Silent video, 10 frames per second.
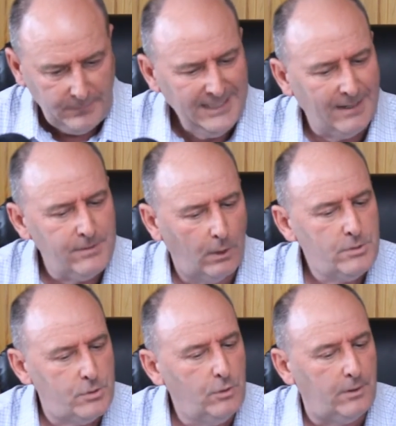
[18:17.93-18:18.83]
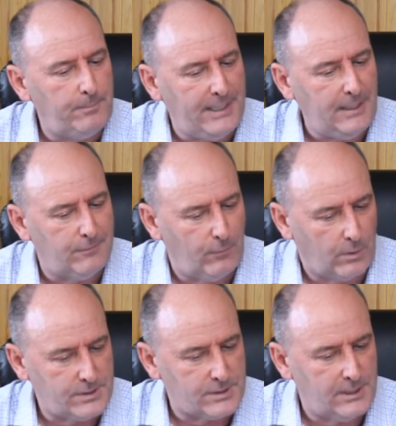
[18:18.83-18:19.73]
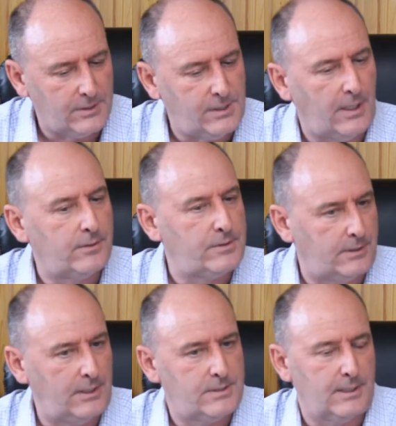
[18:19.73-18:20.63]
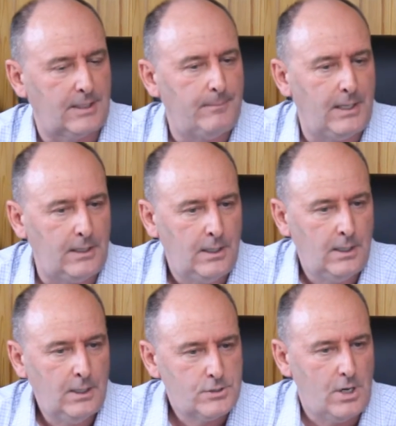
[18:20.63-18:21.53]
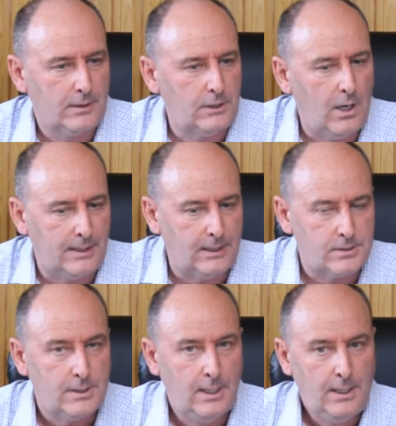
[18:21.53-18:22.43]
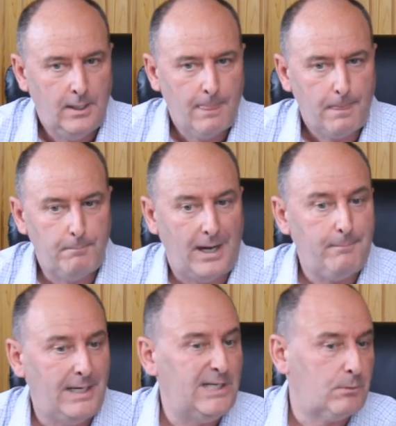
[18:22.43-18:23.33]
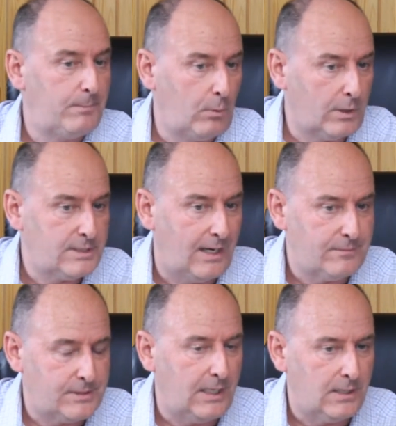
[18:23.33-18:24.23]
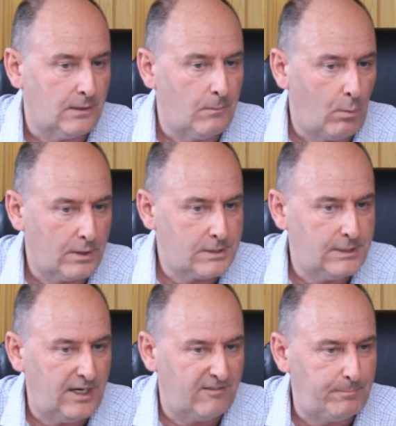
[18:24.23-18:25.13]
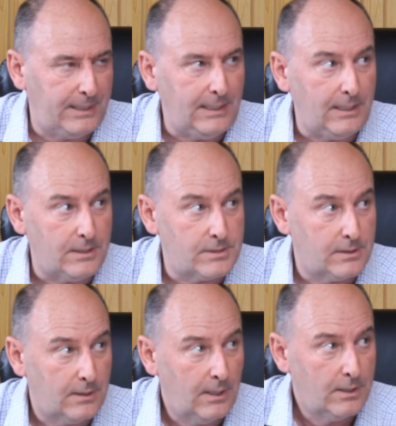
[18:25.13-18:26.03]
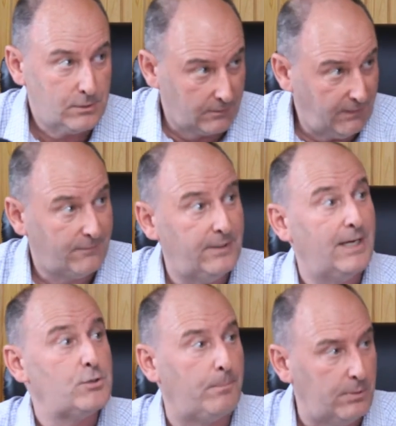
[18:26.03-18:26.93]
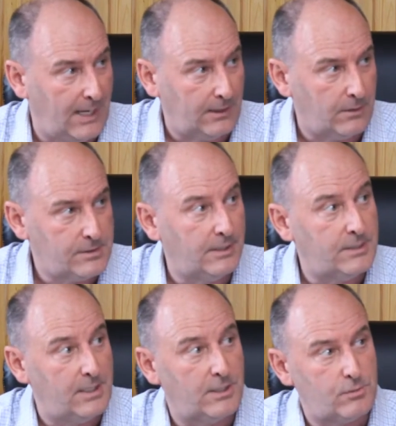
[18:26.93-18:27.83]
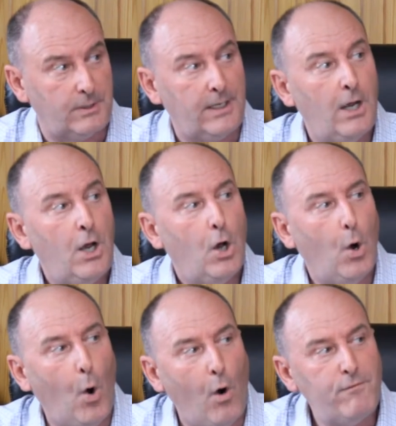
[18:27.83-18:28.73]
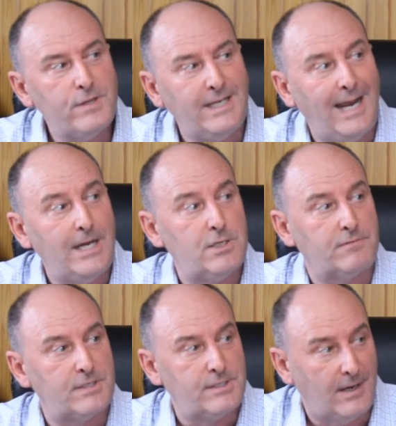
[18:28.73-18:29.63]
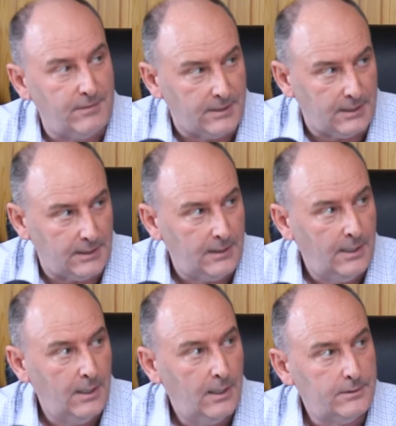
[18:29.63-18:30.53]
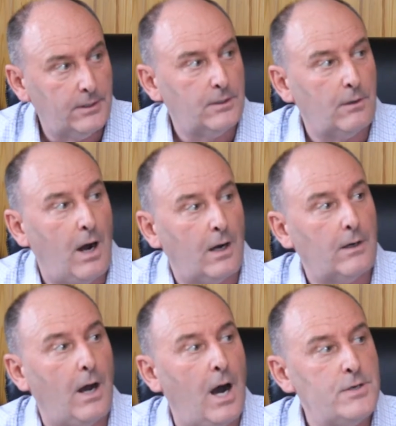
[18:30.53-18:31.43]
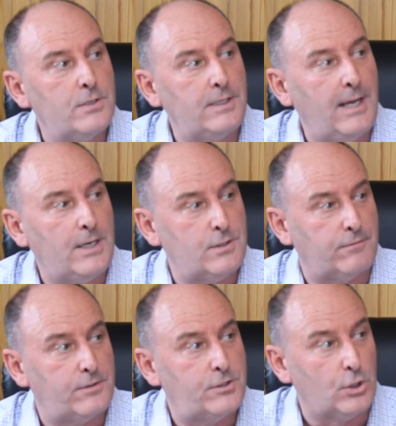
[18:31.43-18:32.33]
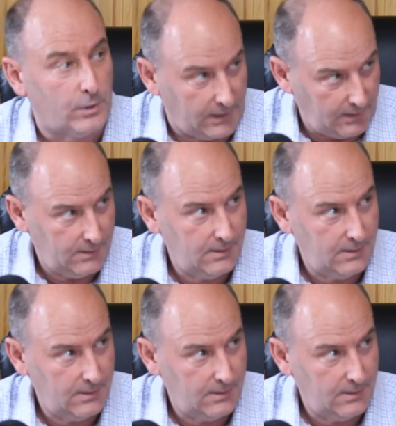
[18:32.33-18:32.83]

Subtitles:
you have those two competing forces. Here's another statistic that may shock the audience. By many reports I've seen, there are more CFPs, certified financial planners, in this industry over the age of 70 than there are under the age of 30.